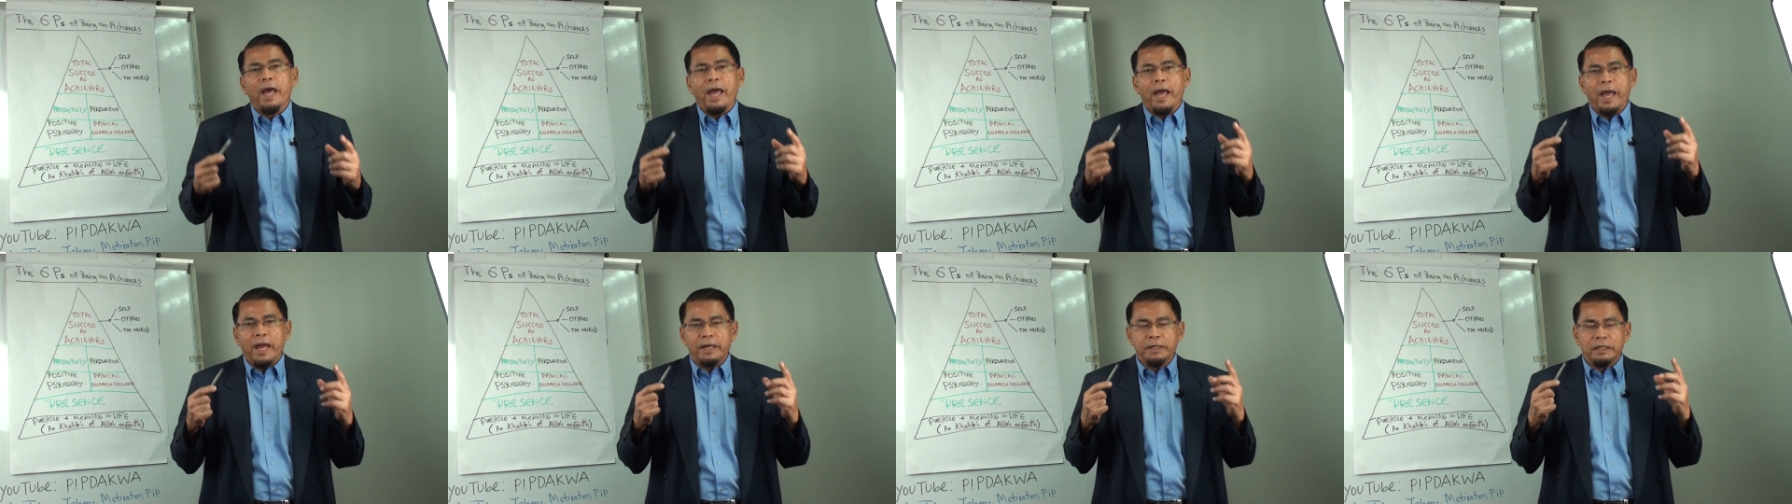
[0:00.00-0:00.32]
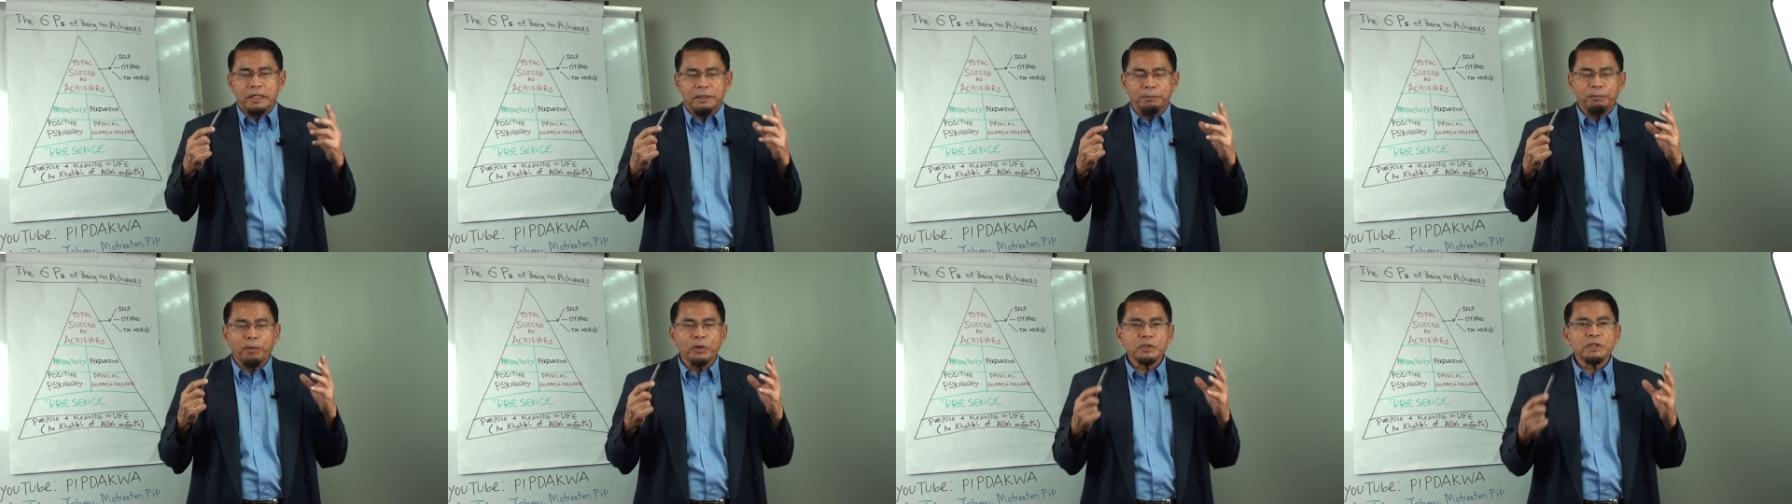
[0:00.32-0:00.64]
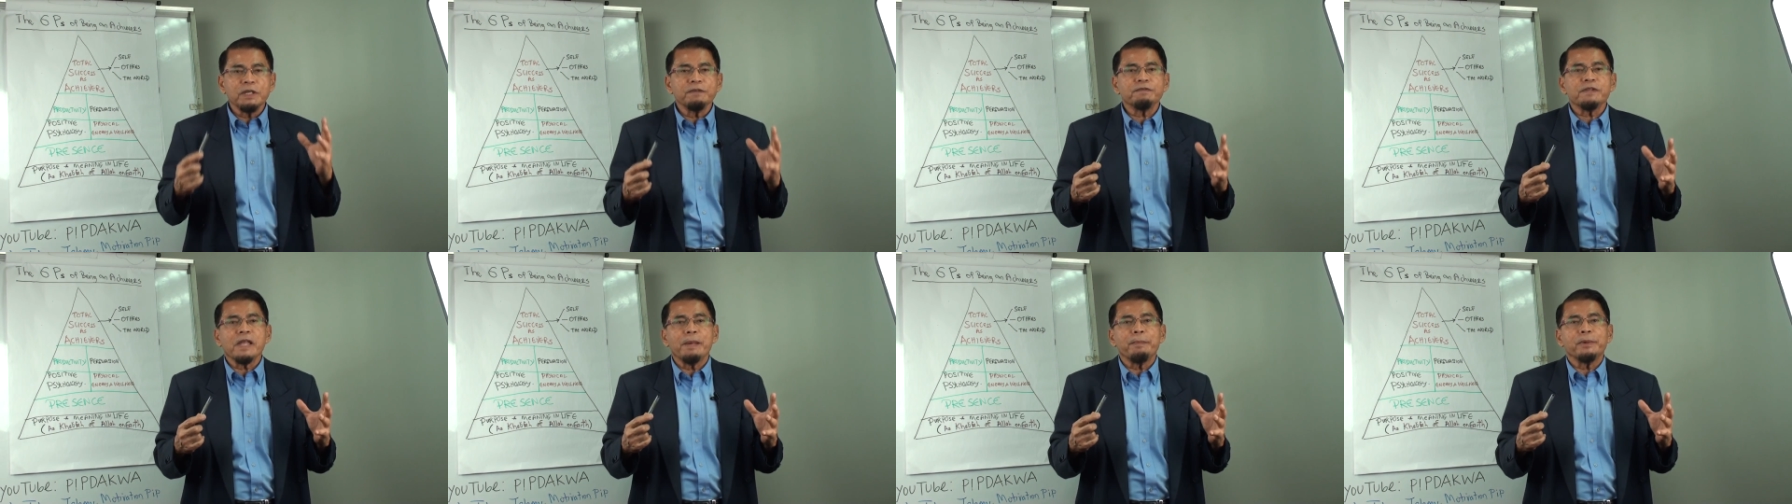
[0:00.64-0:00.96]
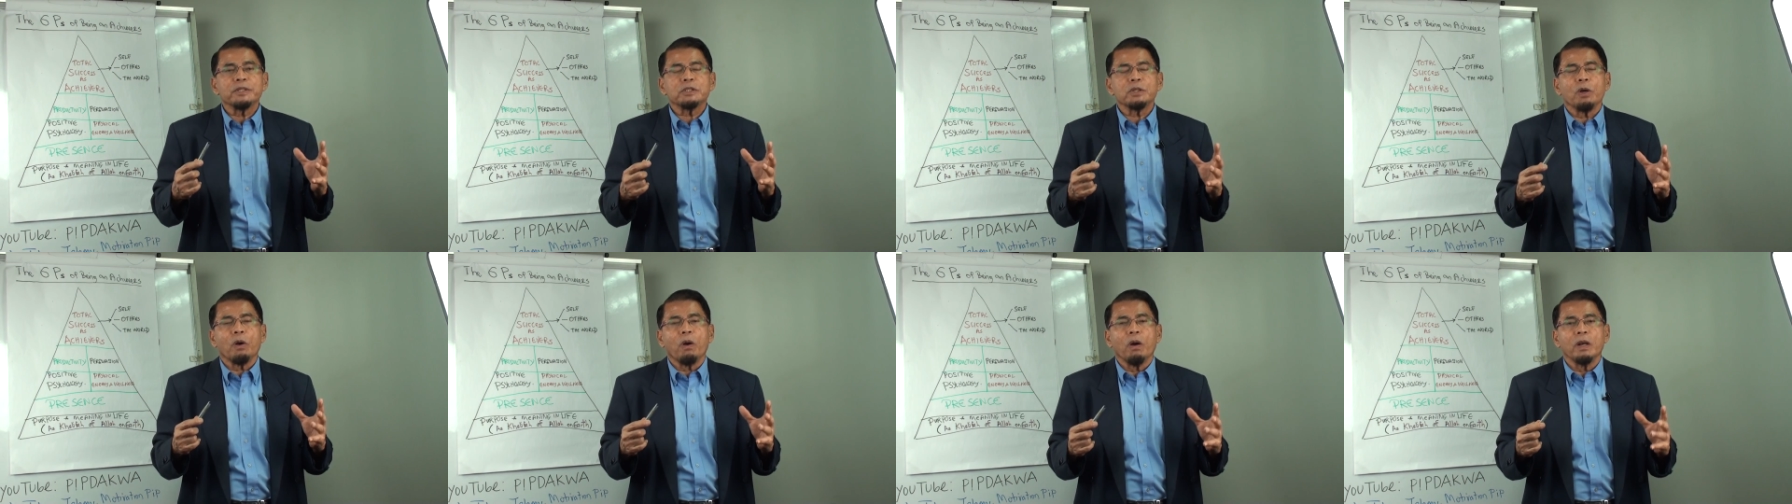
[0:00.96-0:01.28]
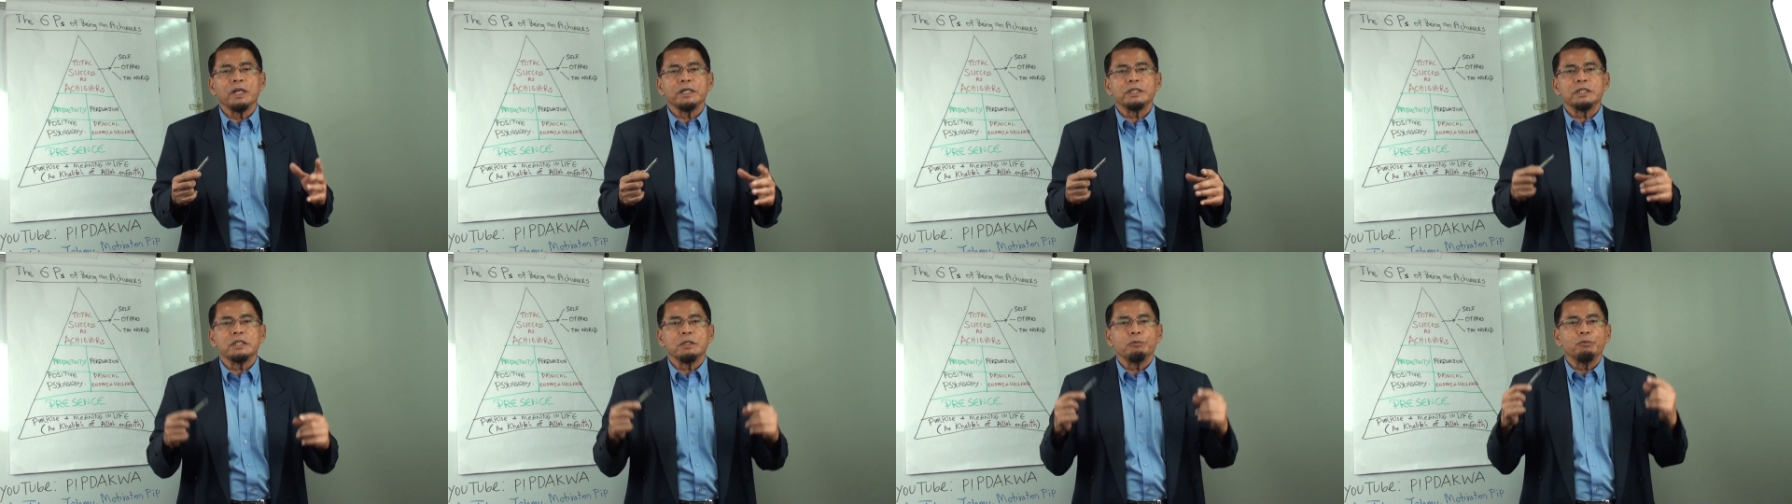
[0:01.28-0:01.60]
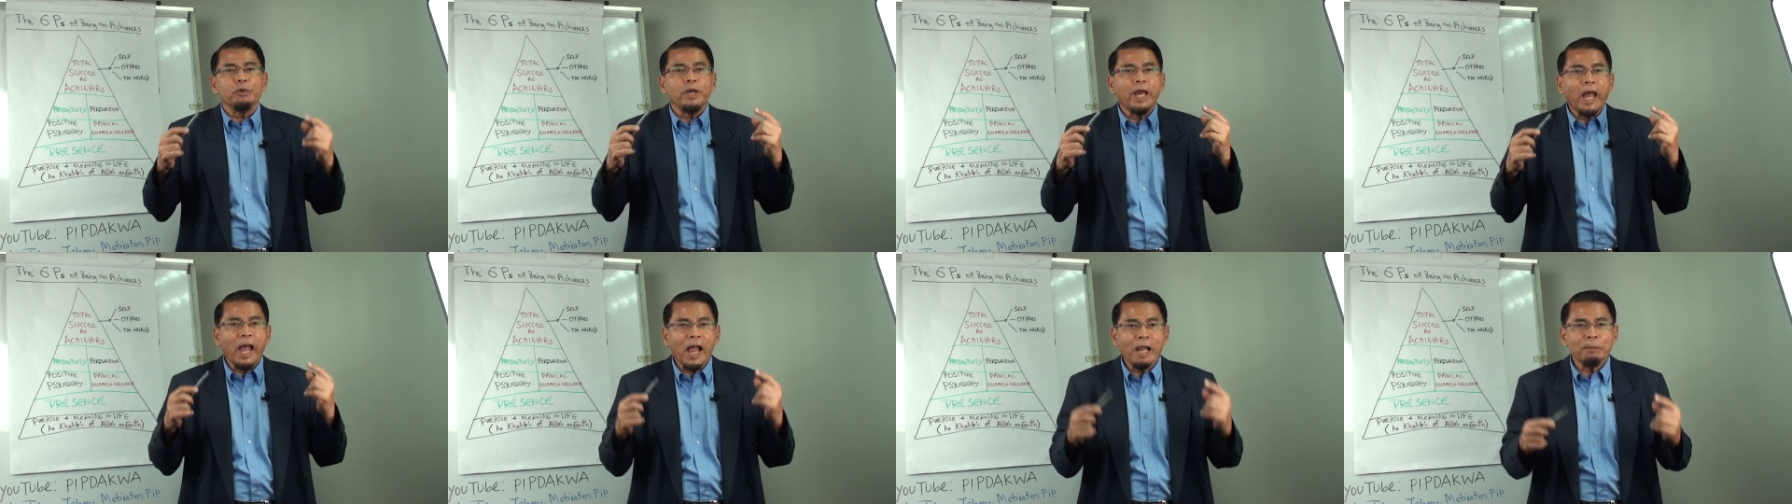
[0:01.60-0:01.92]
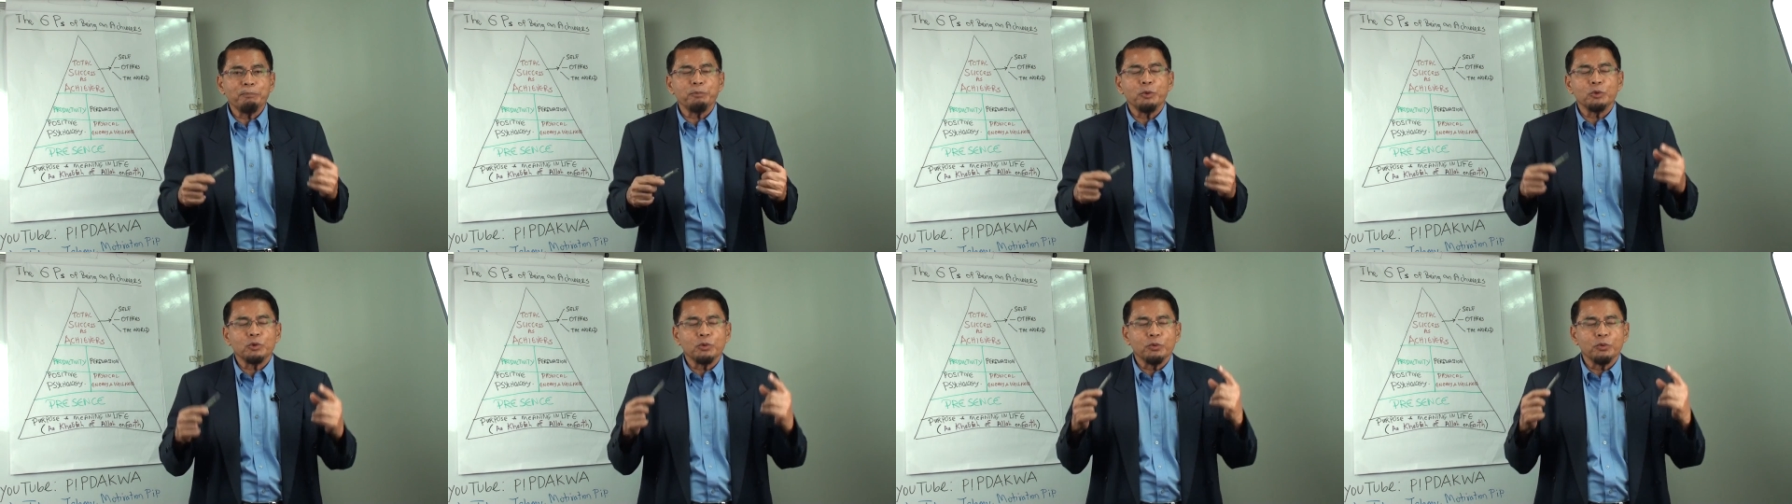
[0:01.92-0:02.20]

And in positive Islamic psychology, we help you